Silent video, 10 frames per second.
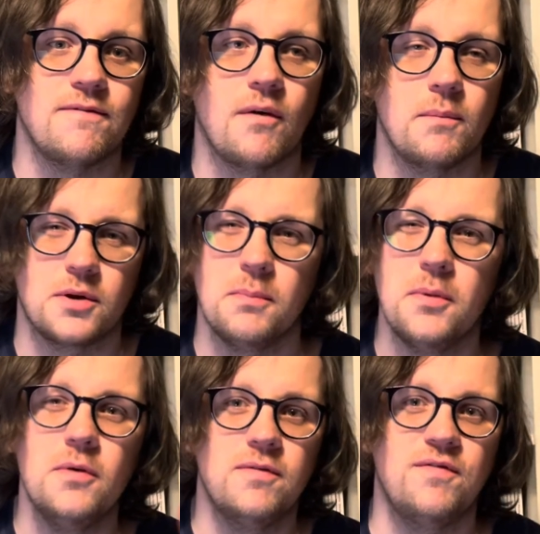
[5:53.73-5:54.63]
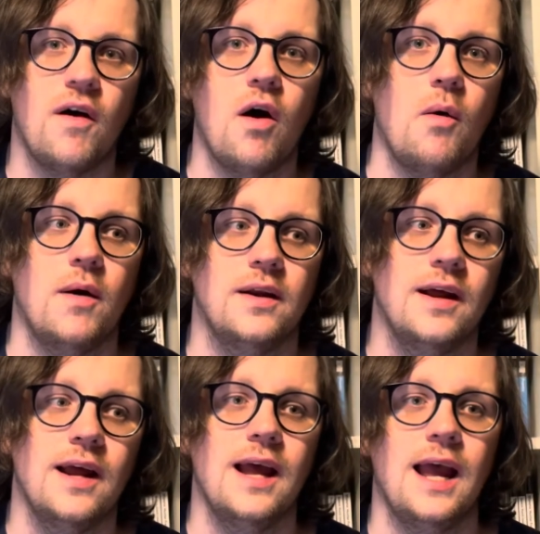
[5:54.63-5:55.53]
of to move forward
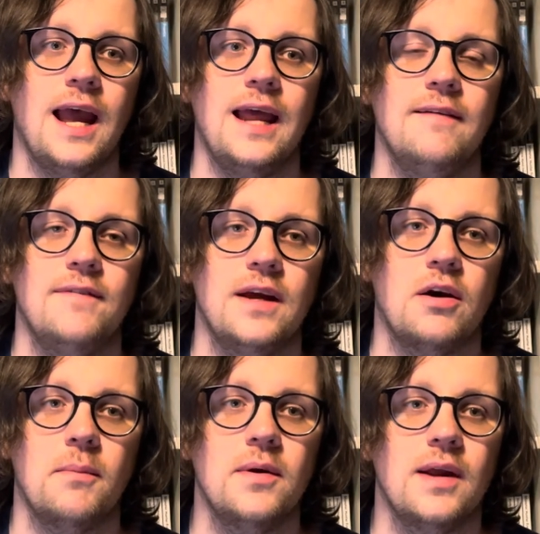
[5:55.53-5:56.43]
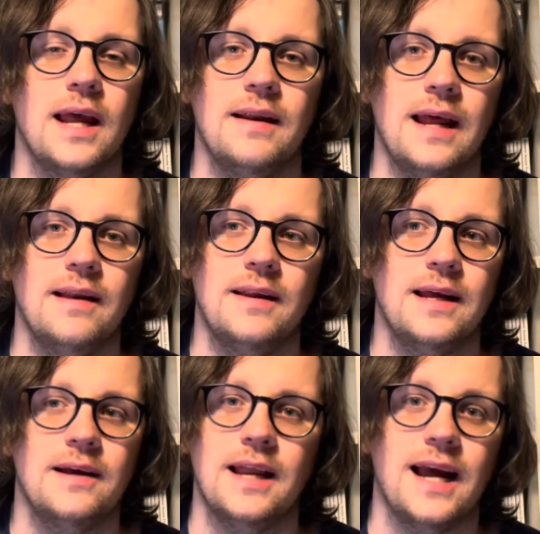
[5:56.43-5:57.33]
in the in
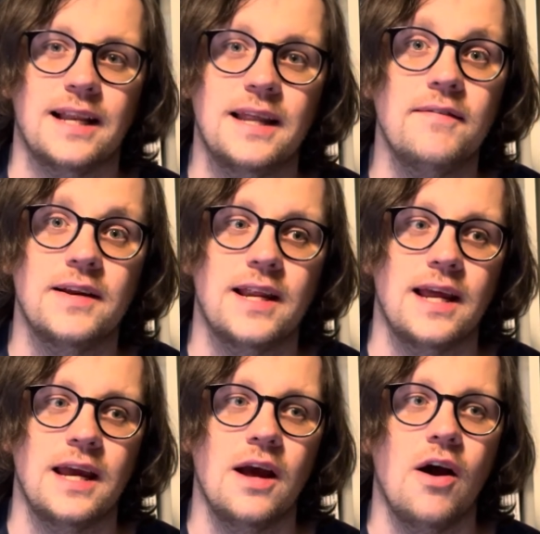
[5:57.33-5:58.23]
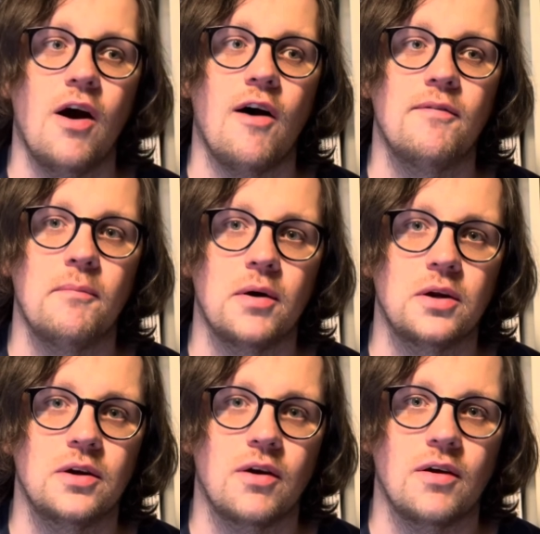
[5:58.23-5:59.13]
the connectivity of
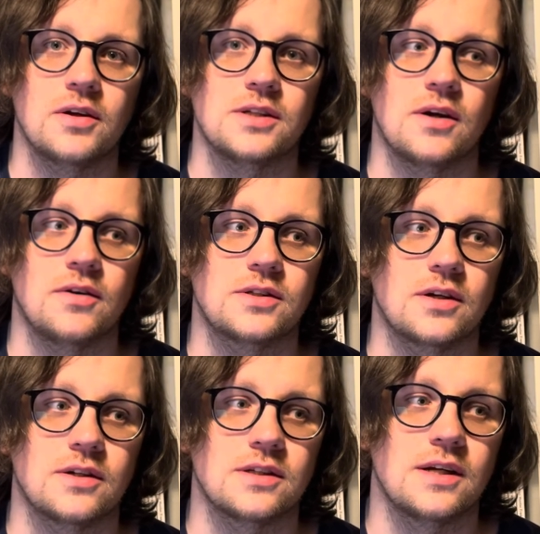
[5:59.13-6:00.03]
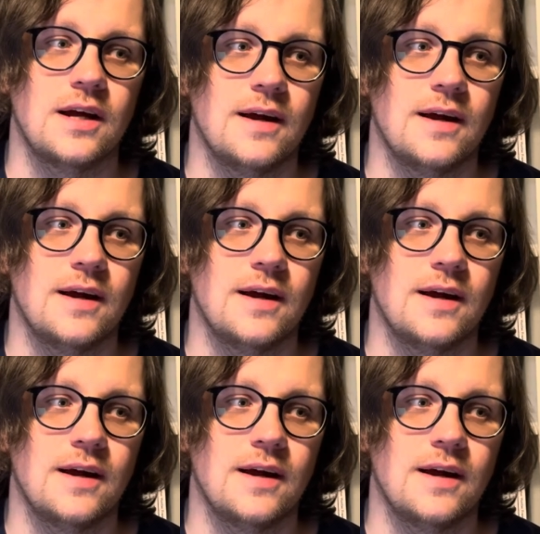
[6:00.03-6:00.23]
modern consoles. Because